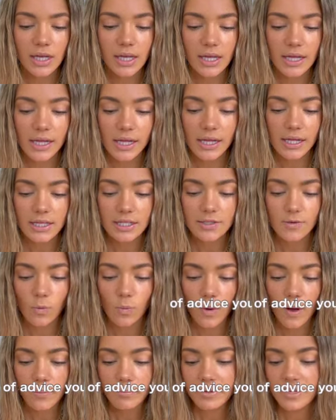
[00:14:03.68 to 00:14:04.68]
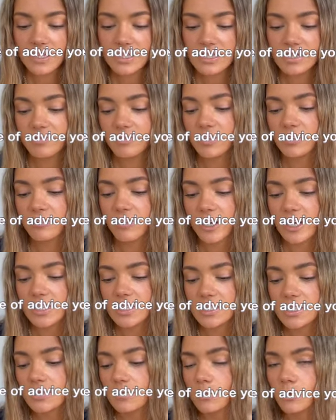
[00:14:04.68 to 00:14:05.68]
is, what piece of
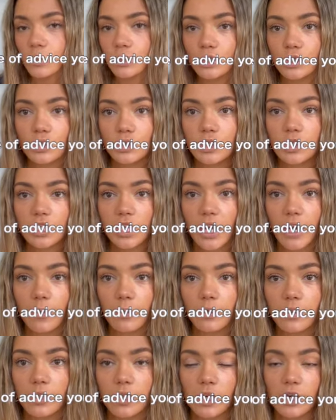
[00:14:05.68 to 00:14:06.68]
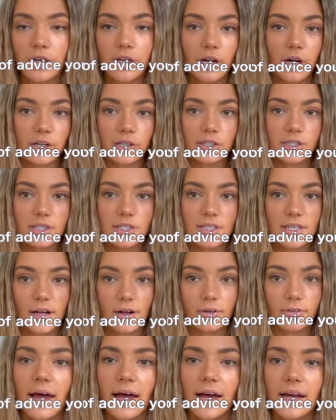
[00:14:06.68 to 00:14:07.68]
advice would you share with your younger
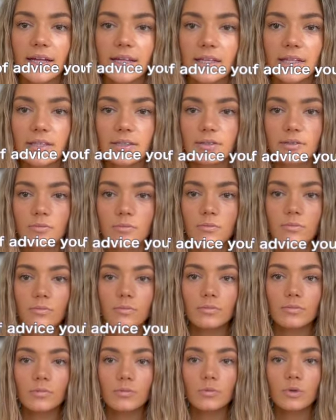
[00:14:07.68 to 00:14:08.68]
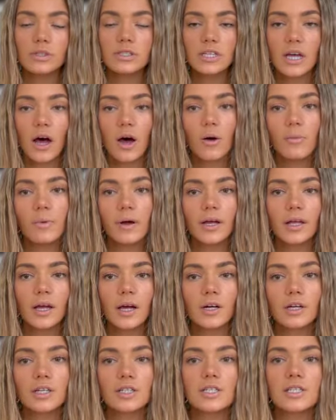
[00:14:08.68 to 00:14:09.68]
self? I would tell my
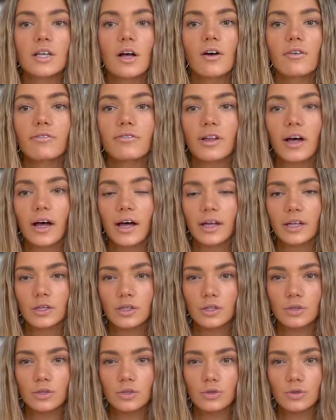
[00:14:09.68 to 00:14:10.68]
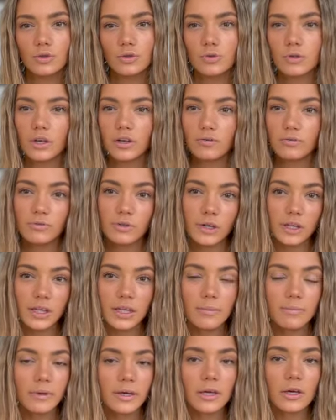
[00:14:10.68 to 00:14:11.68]
younger self that you can
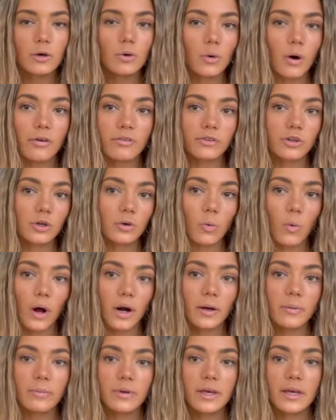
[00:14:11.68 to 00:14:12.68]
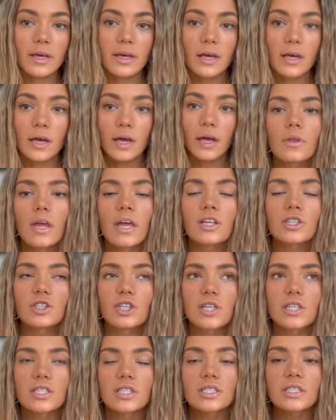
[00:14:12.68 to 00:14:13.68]
really be whoever you wanna be. It
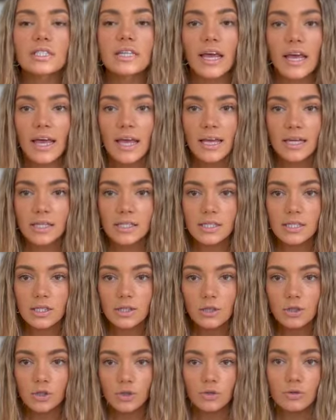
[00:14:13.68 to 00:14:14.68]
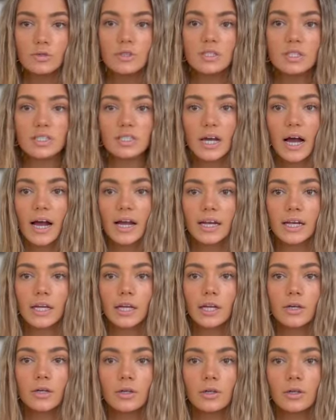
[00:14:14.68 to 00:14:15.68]
just takes you
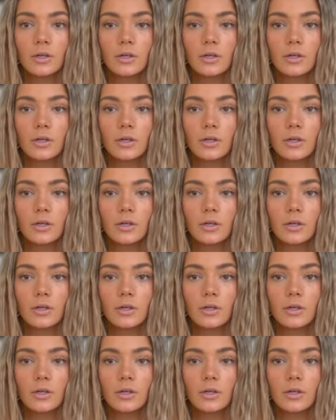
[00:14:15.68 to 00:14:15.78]
deciding